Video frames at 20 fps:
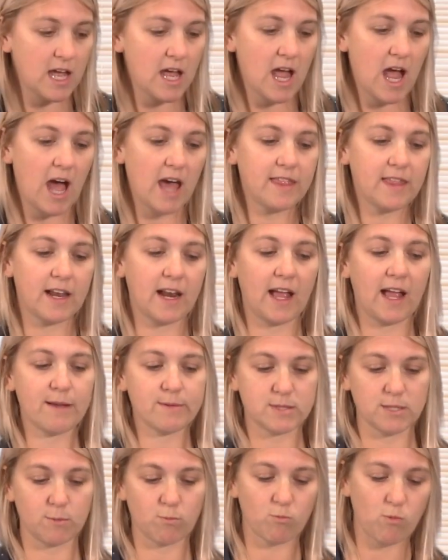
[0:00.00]
And then I have
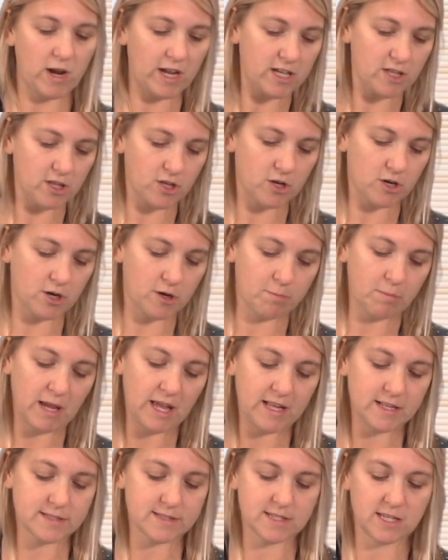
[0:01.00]
some regular
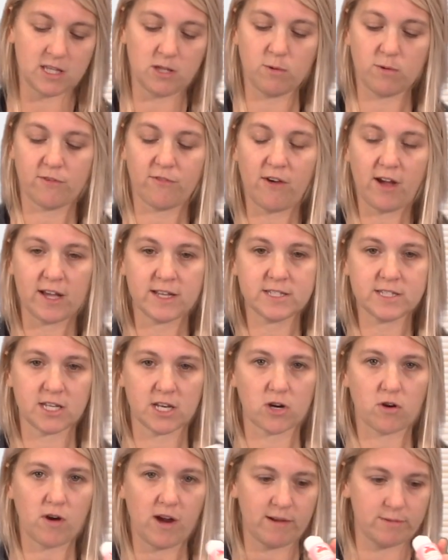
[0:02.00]
paints that you would find in a
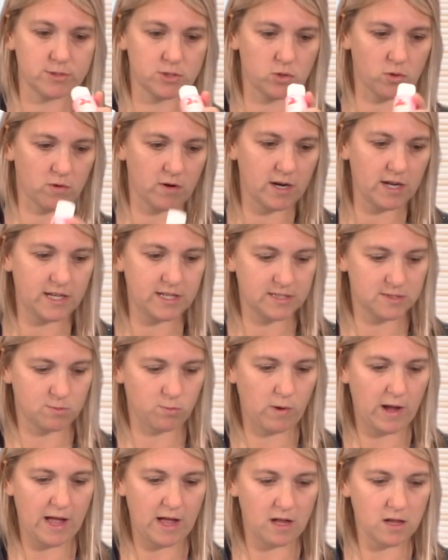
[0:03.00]
craft store as
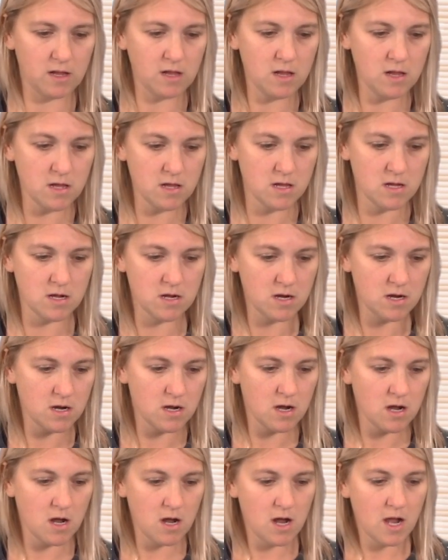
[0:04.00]
well.
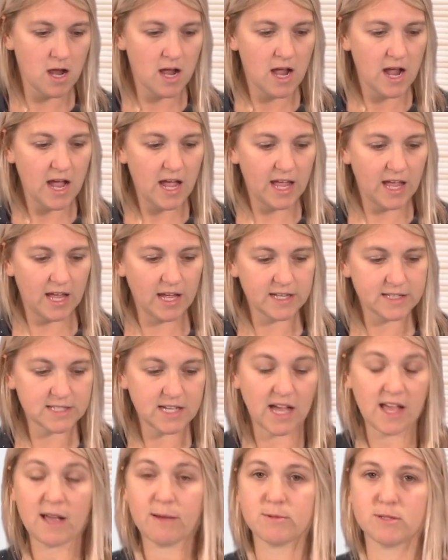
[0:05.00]
And
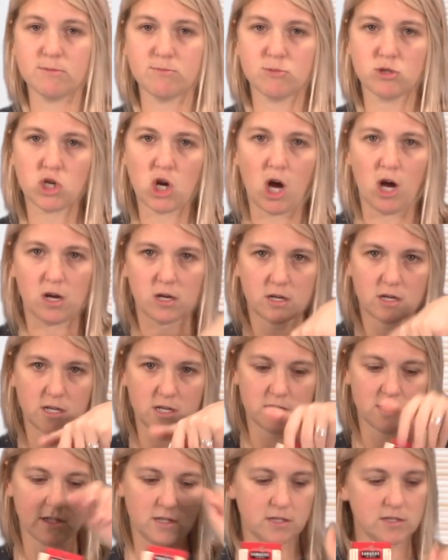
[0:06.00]
I have some chalk.
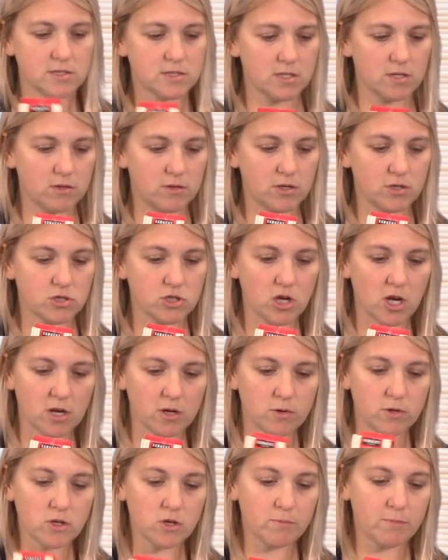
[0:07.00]
So your chalk
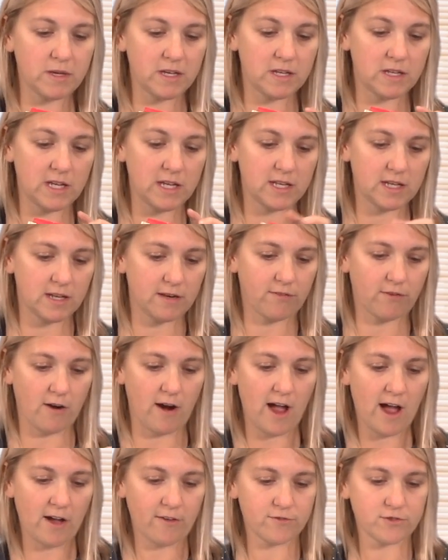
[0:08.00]
will be needed for
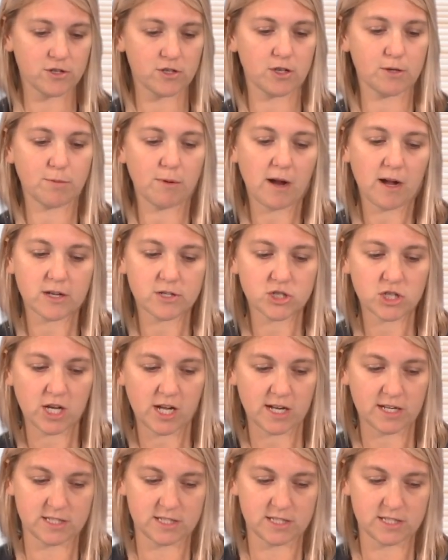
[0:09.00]
after the project